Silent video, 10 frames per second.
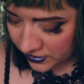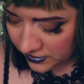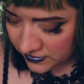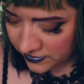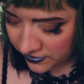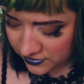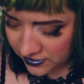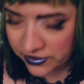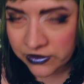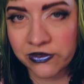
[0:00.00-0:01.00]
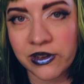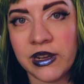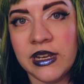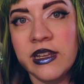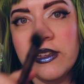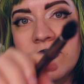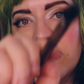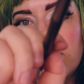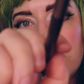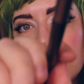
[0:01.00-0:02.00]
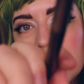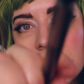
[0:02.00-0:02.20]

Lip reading: It's going to look very nice with